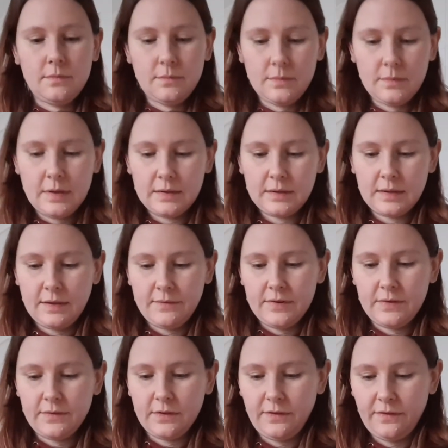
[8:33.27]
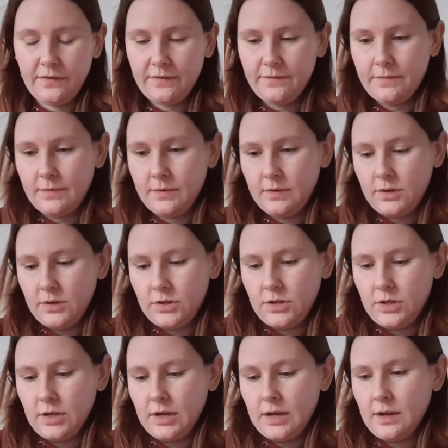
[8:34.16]
let's get rid of the
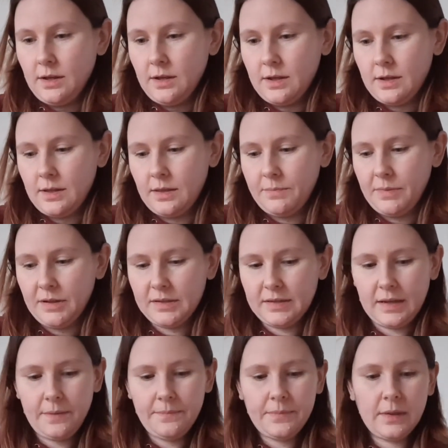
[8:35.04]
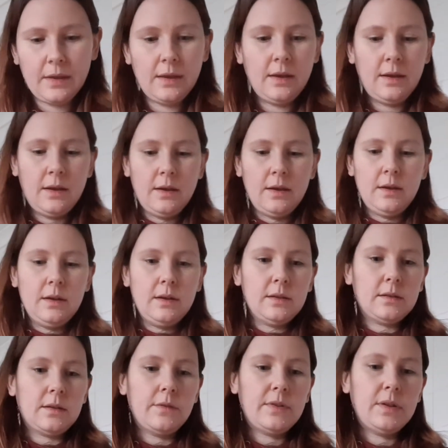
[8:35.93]
sugar butter.
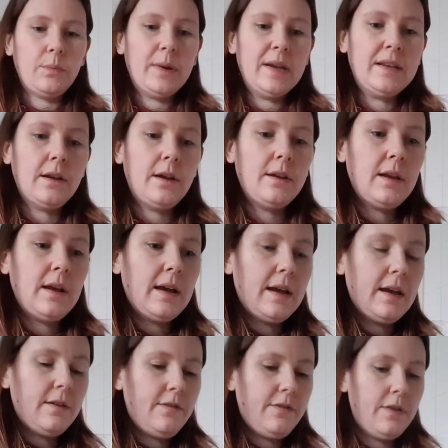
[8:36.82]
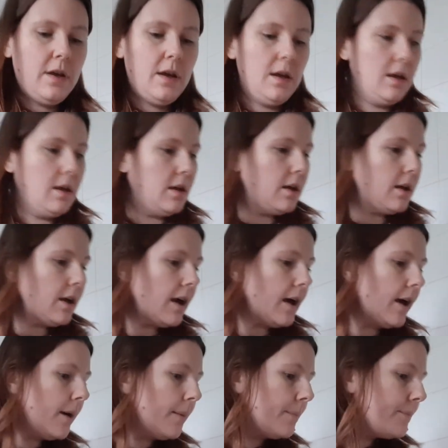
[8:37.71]
So obviously we don't have,
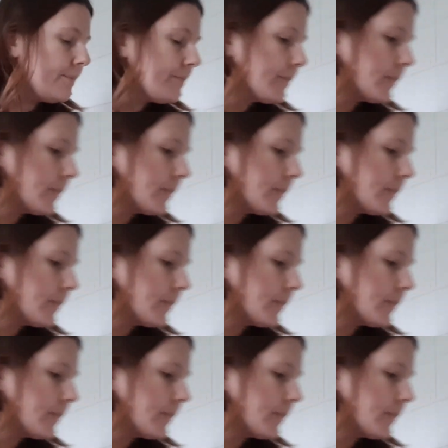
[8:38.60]
and